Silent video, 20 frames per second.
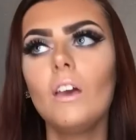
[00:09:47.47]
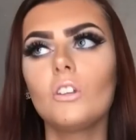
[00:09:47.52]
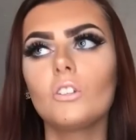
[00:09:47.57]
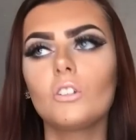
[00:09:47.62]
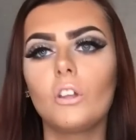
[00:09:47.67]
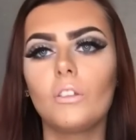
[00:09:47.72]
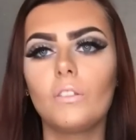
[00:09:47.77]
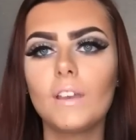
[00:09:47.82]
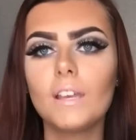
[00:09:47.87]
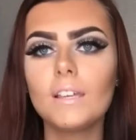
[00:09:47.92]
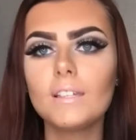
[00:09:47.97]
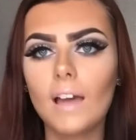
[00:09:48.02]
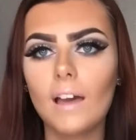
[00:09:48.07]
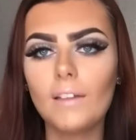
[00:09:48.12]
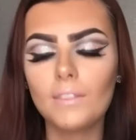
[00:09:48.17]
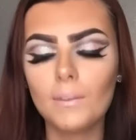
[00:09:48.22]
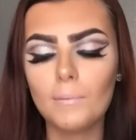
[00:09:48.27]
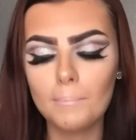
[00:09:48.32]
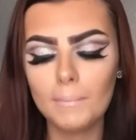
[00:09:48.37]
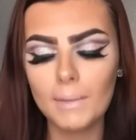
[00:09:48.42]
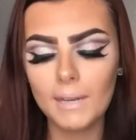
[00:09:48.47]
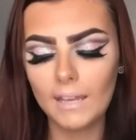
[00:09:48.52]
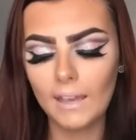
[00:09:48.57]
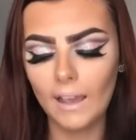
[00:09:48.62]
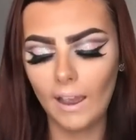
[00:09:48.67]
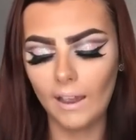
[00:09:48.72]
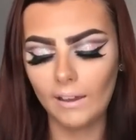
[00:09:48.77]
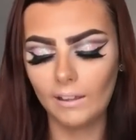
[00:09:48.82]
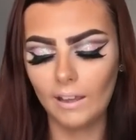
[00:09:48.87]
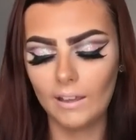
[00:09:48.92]
So these are the mini
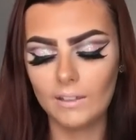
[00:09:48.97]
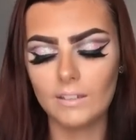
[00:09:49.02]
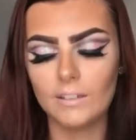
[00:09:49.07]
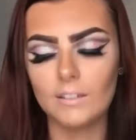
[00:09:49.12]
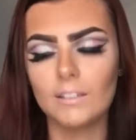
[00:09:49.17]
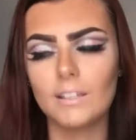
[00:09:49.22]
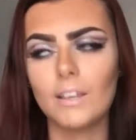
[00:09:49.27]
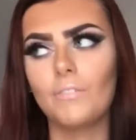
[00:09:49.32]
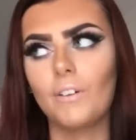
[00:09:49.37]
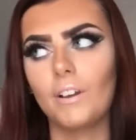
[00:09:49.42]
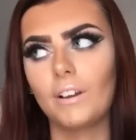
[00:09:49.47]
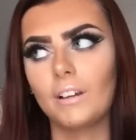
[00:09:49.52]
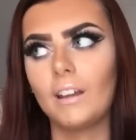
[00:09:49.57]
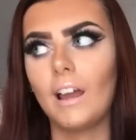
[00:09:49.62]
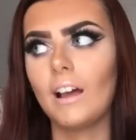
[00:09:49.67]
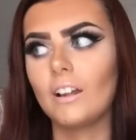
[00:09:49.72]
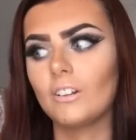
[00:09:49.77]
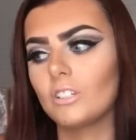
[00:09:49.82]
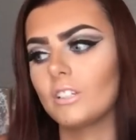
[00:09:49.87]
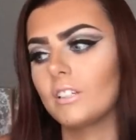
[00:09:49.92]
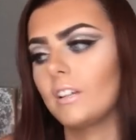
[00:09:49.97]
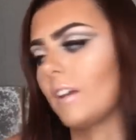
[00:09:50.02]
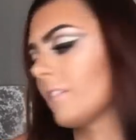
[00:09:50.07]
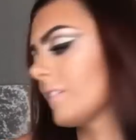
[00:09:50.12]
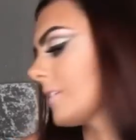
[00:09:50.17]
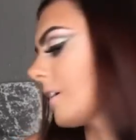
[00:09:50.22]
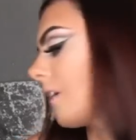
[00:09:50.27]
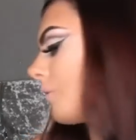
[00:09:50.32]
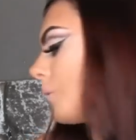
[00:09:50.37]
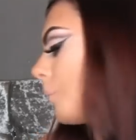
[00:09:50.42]
highlighters, if I can actually get
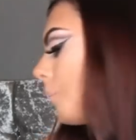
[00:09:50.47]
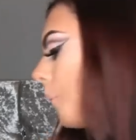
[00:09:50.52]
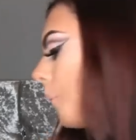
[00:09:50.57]
this out of the